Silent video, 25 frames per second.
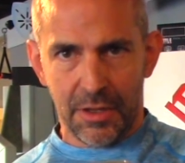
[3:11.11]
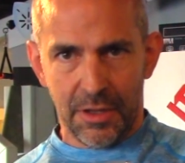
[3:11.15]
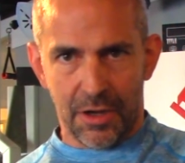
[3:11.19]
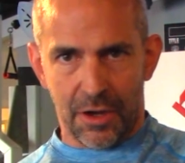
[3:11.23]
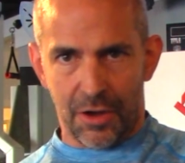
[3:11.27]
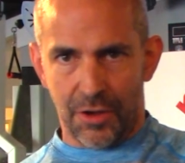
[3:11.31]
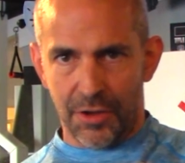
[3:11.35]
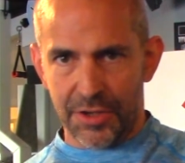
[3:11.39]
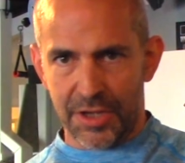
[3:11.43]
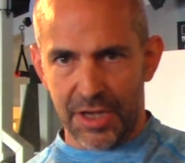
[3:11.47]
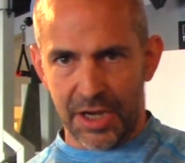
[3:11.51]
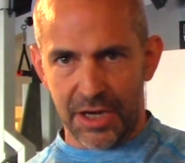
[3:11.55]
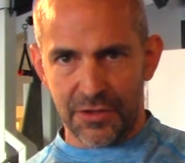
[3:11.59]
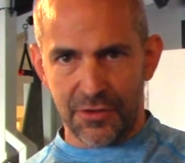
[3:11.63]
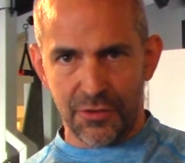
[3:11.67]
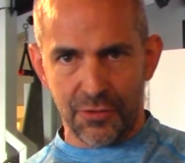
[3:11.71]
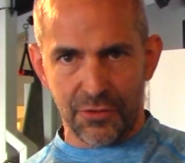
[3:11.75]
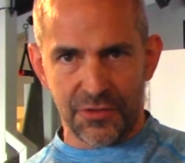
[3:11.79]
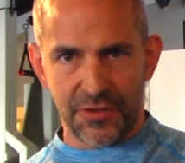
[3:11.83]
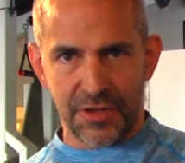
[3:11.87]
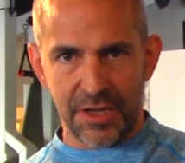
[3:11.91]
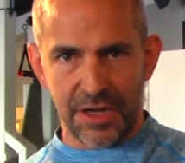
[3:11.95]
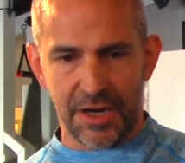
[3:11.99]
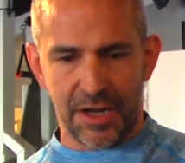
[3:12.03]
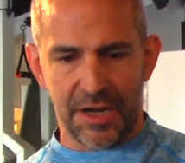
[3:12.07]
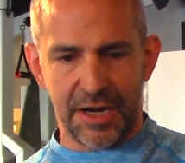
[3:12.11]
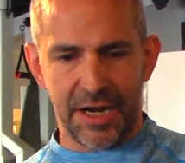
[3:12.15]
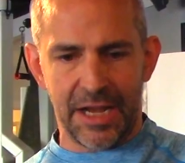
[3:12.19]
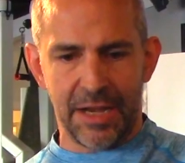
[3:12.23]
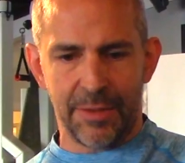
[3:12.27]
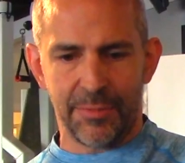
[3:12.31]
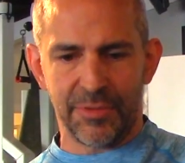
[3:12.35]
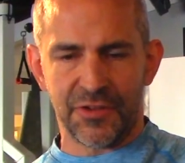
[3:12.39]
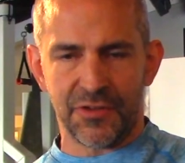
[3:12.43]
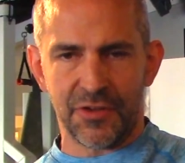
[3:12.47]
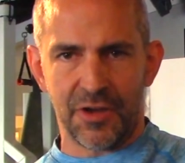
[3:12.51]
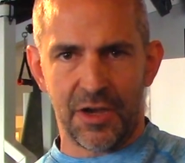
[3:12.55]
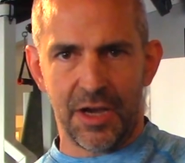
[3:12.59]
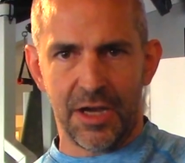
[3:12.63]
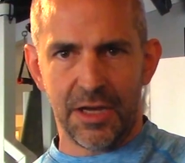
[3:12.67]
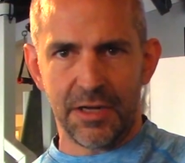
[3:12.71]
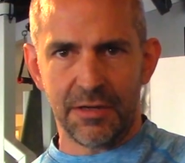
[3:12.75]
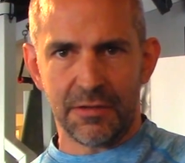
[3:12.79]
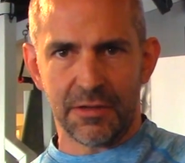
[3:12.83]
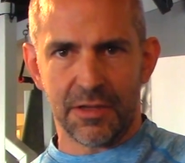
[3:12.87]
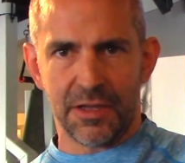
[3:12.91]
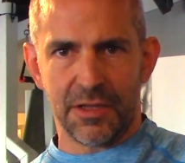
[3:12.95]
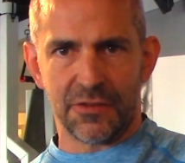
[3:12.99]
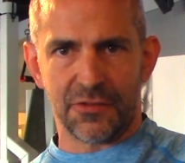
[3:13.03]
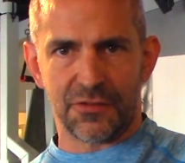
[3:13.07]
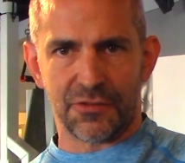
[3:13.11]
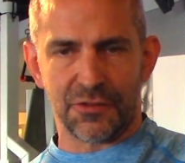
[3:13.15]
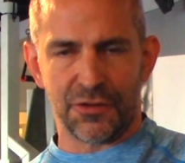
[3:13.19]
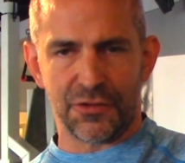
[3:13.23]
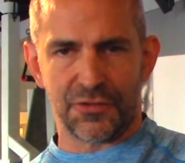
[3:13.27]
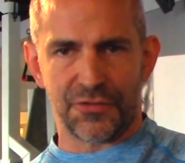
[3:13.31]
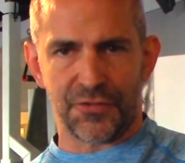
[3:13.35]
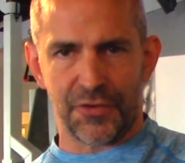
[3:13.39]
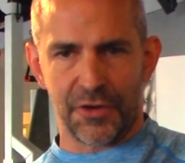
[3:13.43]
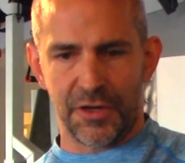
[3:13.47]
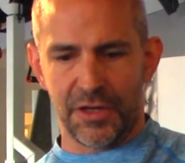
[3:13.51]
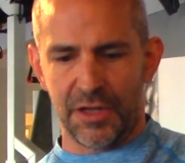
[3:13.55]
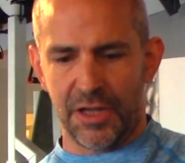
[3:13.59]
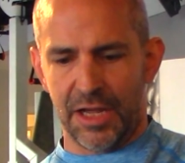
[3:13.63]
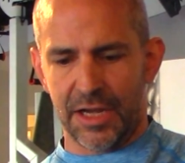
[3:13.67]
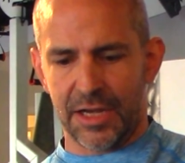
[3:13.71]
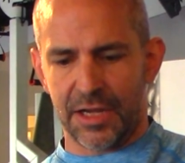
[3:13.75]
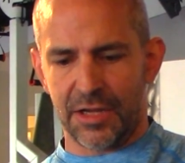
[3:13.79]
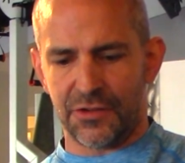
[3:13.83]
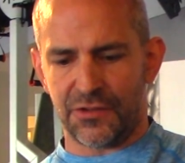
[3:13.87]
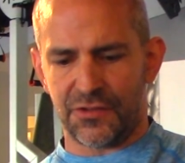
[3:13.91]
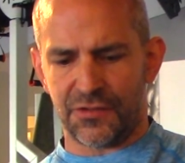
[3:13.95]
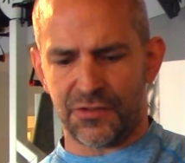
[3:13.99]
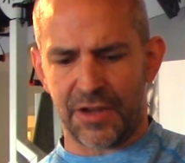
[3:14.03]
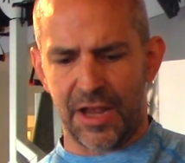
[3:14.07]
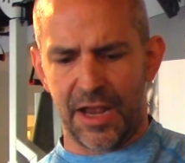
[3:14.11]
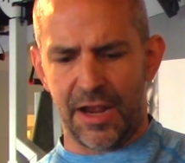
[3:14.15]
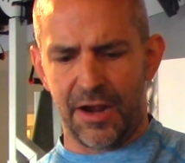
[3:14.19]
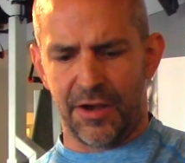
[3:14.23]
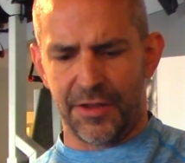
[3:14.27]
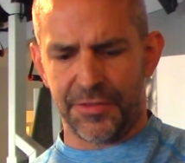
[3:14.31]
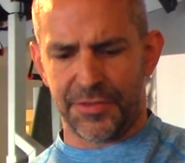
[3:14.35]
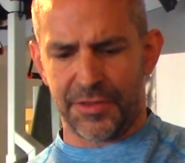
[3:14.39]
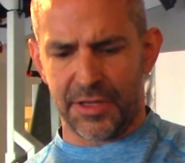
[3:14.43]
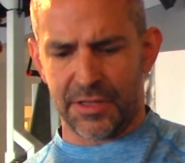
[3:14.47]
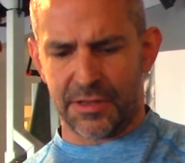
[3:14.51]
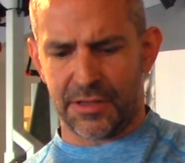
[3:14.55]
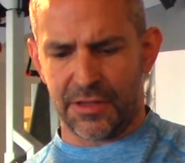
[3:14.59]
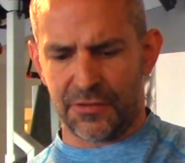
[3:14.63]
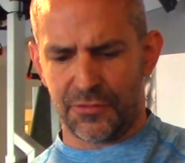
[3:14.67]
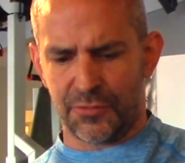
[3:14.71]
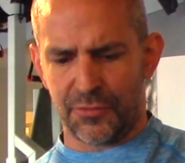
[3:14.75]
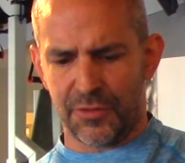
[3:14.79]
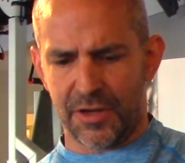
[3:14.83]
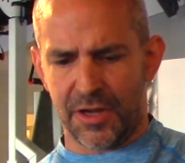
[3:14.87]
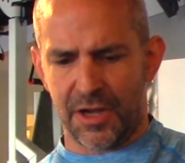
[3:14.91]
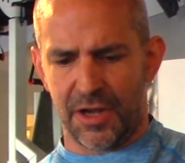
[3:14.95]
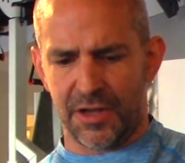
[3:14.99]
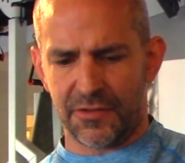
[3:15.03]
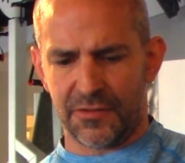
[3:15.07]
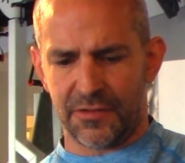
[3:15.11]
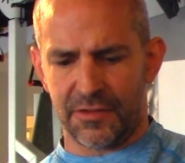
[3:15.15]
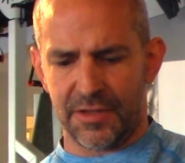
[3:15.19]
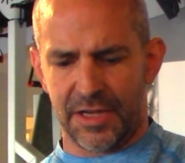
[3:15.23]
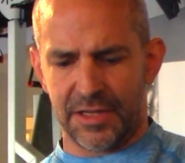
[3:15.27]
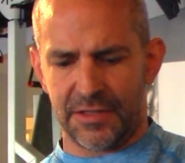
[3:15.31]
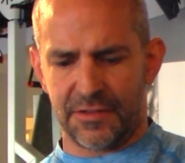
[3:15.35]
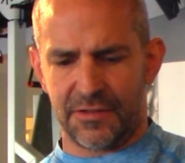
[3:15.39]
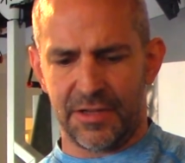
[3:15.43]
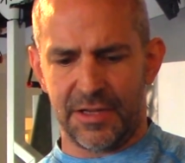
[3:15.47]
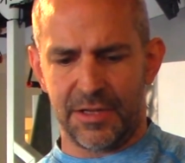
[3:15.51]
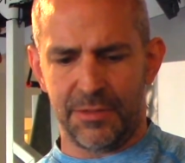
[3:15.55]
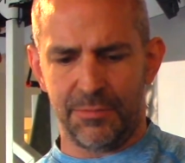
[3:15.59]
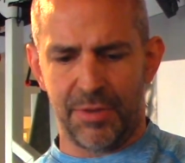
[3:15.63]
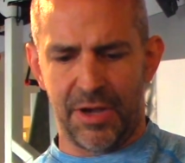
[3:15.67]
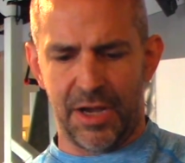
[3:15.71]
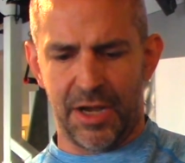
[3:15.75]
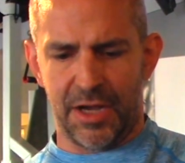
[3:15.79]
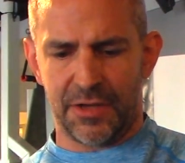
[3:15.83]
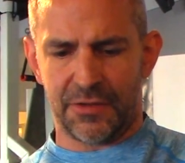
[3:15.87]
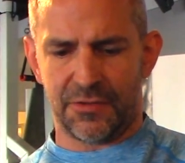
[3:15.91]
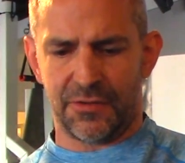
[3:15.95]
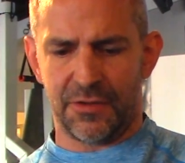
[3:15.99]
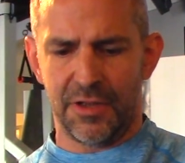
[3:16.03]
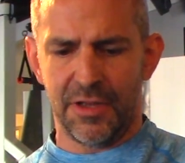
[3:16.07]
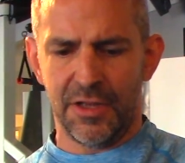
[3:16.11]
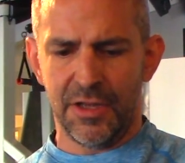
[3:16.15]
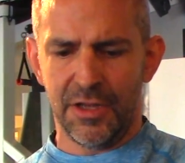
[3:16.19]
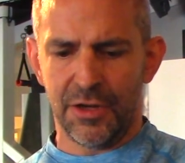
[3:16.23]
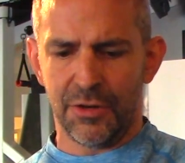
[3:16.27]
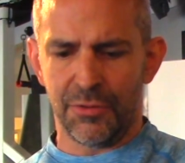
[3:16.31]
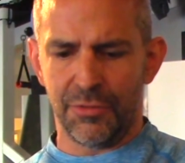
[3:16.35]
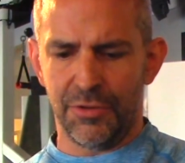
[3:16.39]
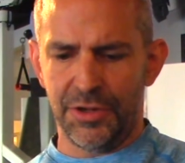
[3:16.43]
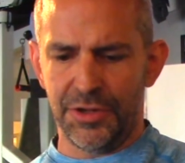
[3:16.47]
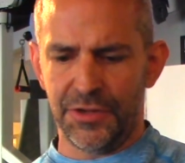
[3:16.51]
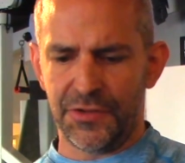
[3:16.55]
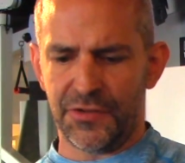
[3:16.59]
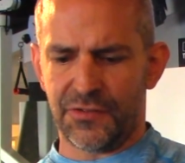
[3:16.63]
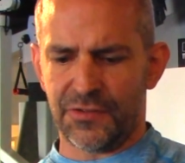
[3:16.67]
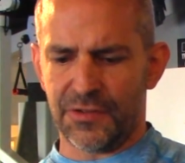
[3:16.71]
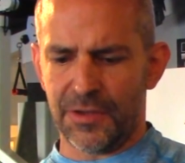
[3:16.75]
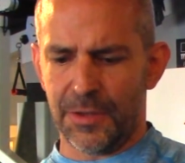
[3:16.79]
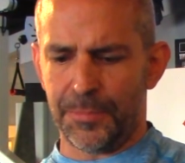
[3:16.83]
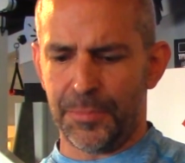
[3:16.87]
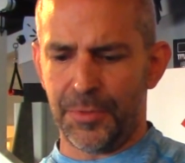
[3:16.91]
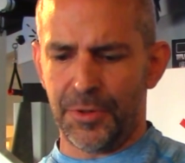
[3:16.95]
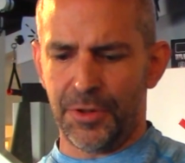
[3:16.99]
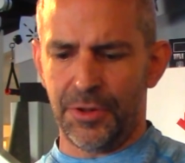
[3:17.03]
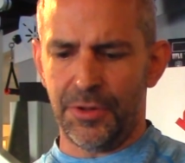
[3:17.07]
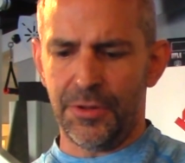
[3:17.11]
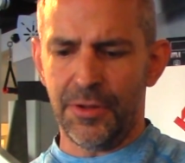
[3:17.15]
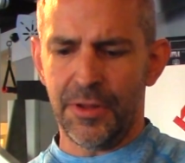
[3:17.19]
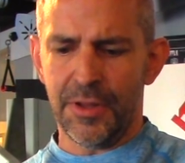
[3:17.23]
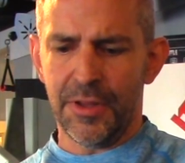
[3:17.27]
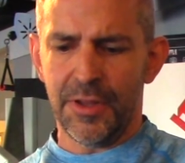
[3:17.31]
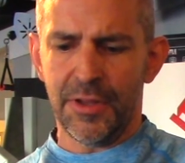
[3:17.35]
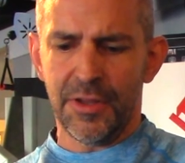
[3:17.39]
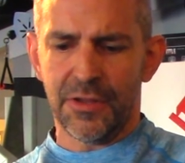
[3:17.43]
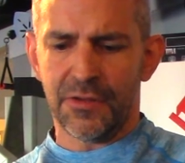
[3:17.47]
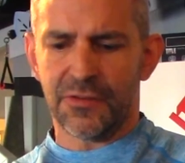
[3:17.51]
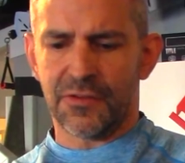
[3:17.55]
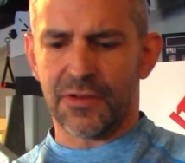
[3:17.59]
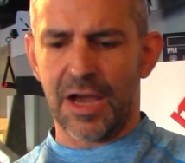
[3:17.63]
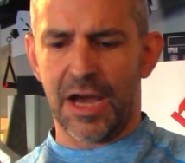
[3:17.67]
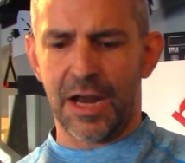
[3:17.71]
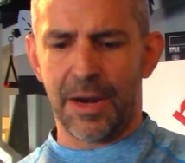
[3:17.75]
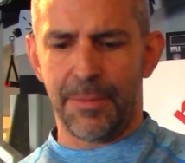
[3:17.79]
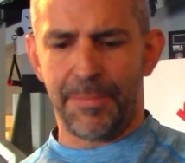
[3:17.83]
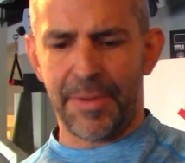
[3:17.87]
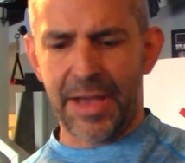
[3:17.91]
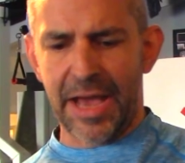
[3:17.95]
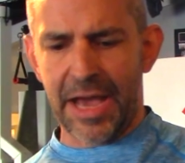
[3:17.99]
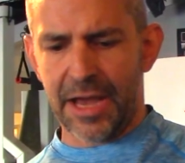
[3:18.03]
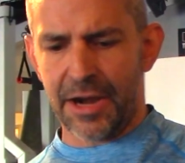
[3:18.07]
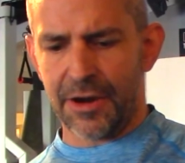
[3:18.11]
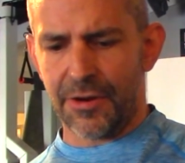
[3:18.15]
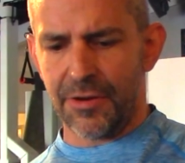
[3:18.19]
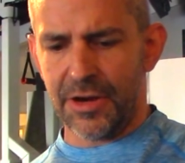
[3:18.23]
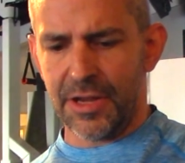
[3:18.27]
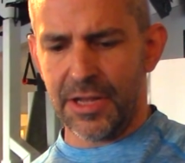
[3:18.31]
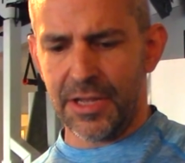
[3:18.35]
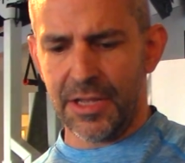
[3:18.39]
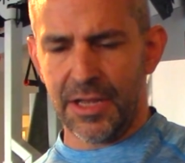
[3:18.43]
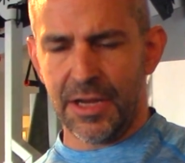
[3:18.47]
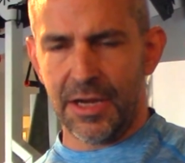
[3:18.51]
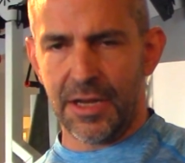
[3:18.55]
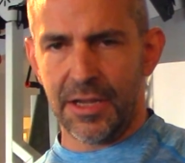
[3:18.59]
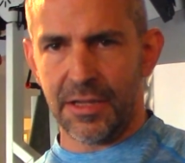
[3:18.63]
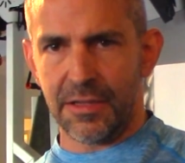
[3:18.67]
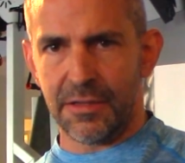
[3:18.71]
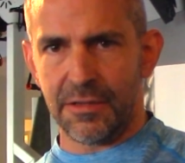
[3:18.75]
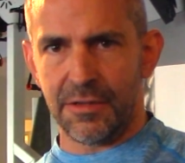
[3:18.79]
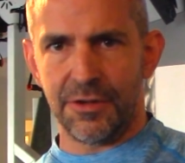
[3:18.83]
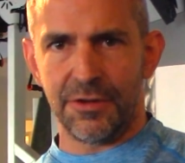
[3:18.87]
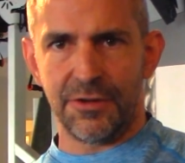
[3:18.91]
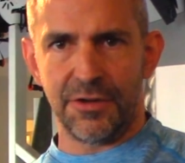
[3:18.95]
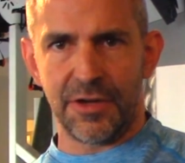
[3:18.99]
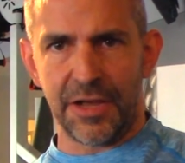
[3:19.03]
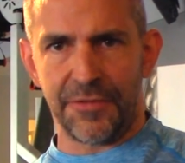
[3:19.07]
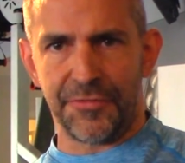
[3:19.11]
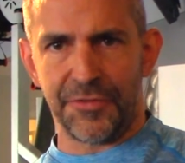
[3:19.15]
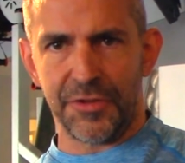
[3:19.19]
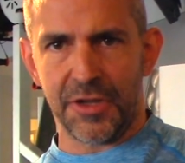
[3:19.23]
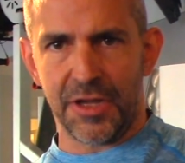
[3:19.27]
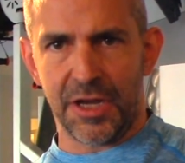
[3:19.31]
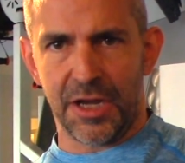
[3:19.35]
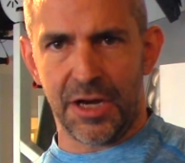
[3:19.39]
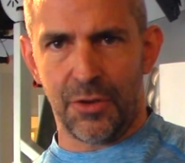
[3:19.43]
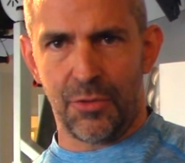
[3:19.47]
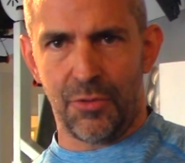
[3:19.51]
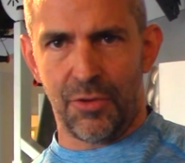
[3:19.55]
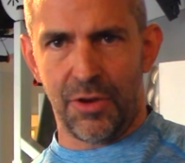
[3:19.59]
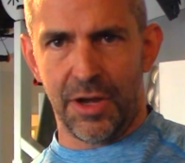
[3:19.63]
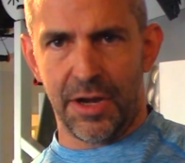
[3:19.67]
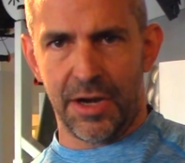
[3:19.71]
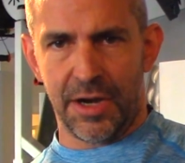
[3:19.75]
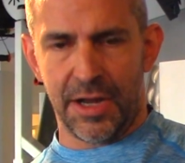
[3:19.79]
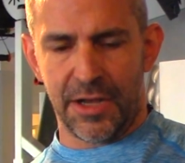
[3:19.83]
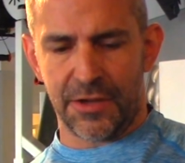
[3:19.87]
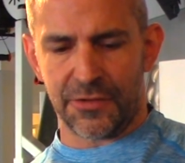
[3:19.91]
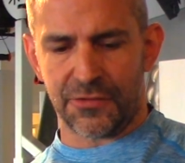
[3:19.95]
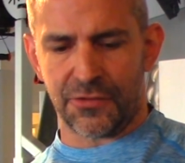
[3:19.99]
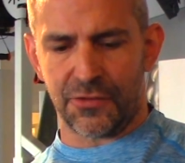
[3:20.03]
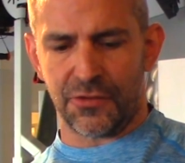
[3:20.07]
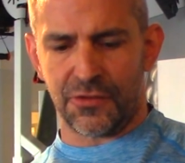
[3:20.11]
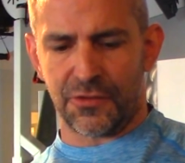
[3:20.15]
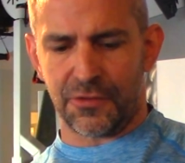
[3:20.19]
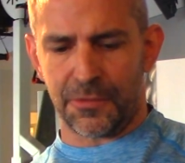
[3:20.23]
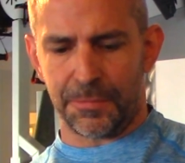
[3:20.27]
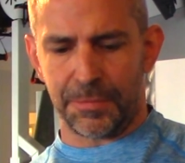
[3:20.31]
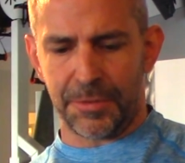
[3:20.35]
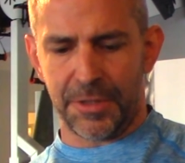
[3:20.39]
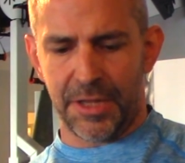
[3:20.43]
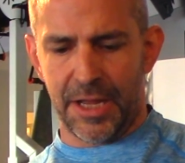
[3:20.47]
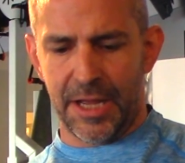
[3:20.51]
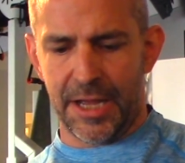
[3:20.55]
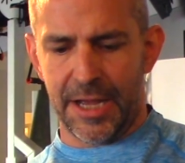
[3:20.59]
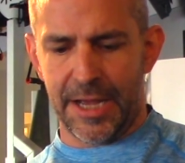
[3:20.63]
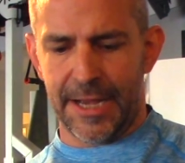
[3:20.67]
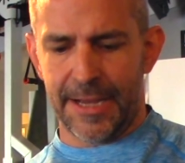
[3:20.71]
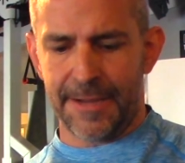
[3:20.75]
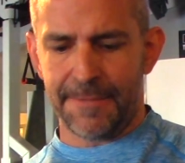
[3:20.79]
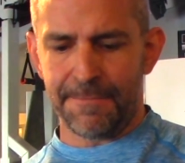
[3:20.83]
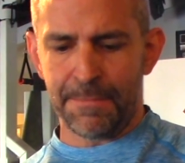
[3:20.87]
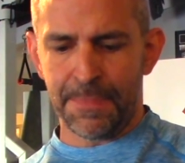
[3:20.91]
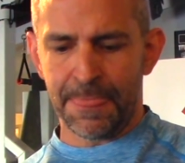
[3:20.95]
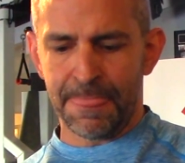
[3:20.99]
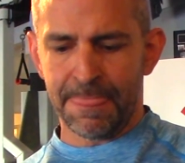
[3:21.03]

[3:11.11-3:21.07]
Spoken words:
All you got to do is get on Amazon and search for luggage scale. I think this one costs 19 bucks. Really simple. It's got a battery in it. You're definitely going to want extra supply.